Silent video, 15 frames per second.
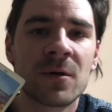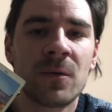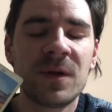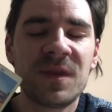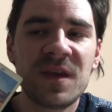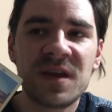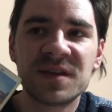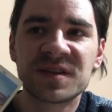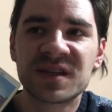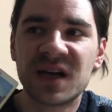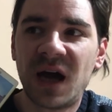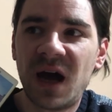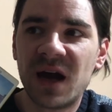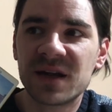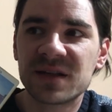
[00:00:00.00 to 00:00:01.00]
with these
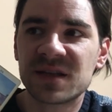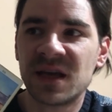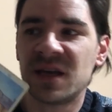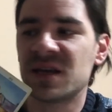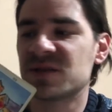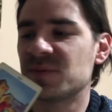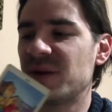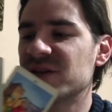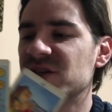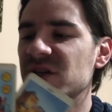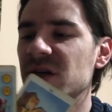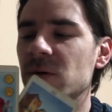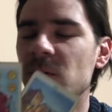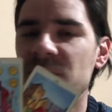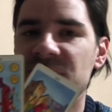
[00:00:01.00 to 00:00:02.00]
cards, and
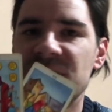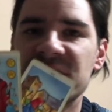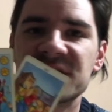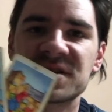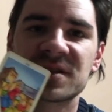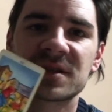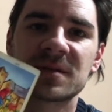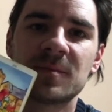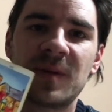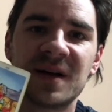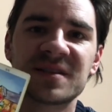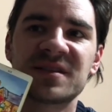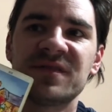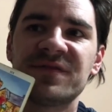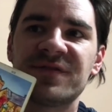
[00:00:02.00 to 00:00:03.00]
especially with this
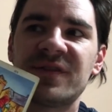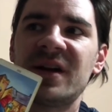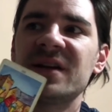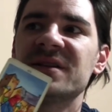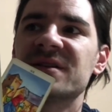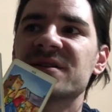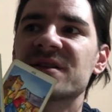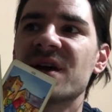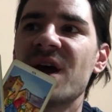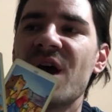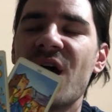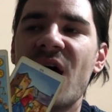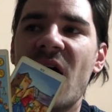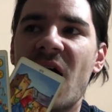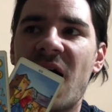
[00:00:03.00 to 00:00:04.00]
passive friends
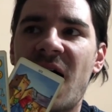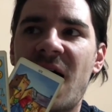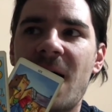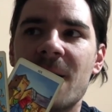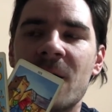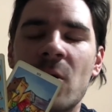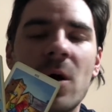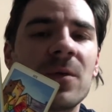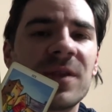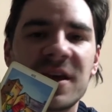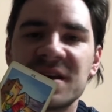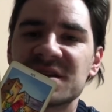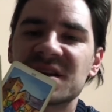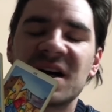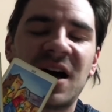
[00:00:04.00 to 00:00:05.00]
uh, all of
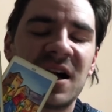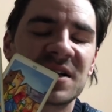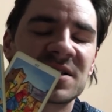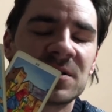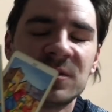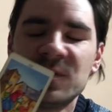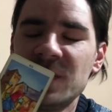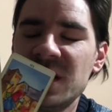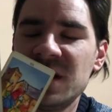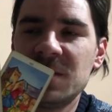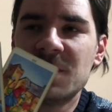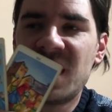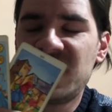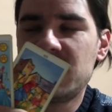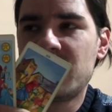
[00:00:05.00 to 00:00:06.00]
these cards could mean
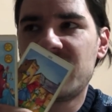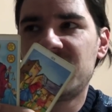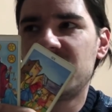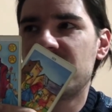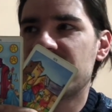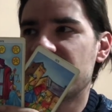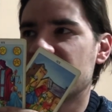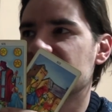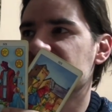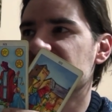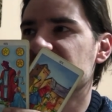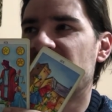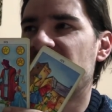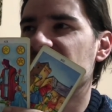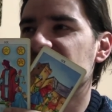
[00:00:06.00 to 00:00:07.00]
many, many things,
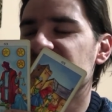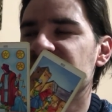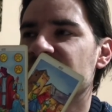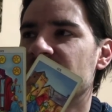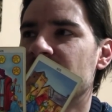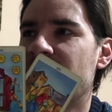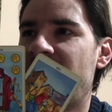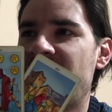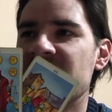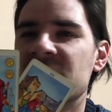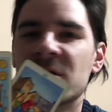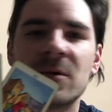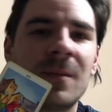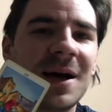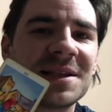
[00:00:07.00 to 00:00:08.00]
guys, from a
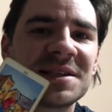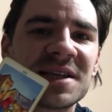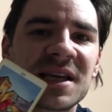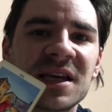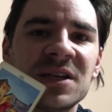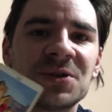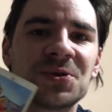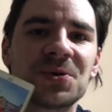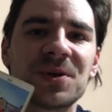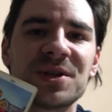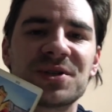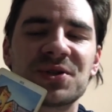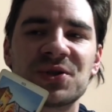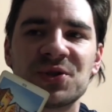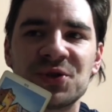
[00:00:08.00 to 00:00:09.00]
romantic
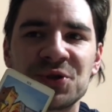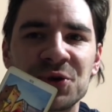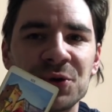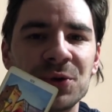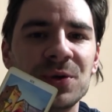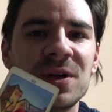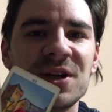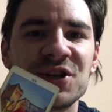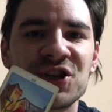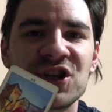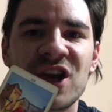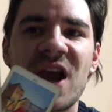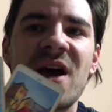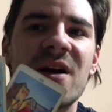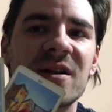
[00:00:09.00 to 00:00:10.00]
interest, truly
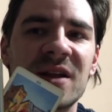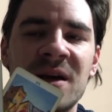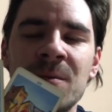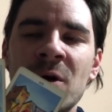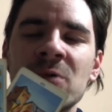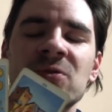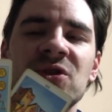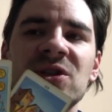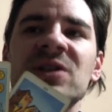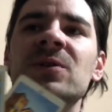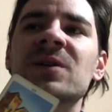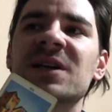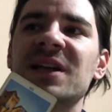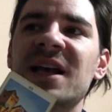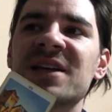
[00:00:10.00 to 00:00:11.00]
shared emotional
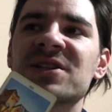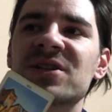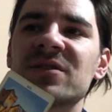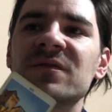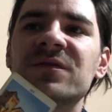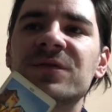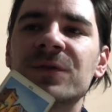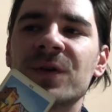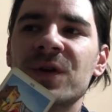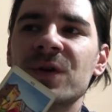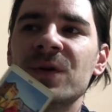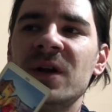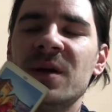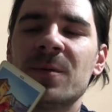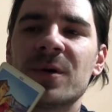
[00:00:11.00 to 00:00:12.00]
connection for
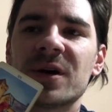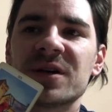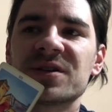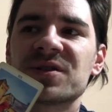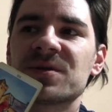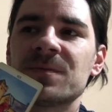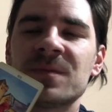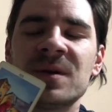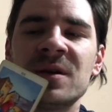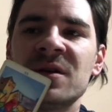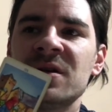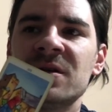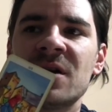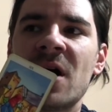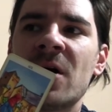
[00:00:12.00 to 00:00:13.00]
you, Libras.
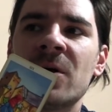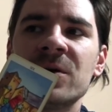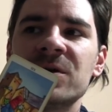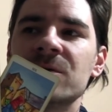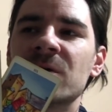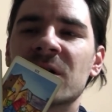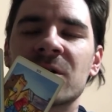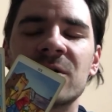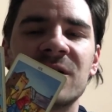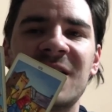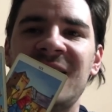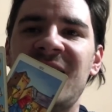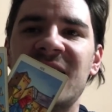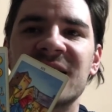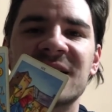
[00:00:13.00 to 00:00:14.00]
You know, you are gonna
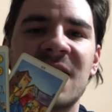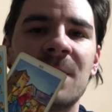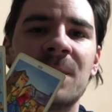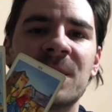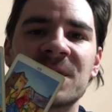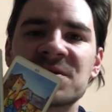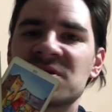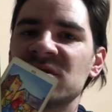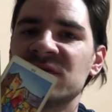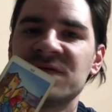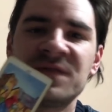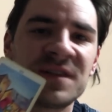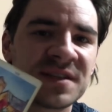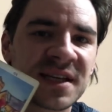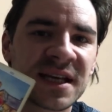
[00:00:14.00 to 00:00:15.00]
like that person
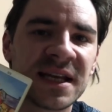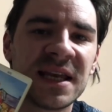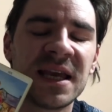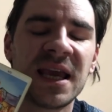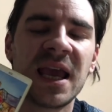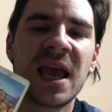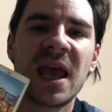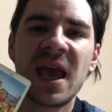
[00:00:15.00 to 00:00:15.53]
physically,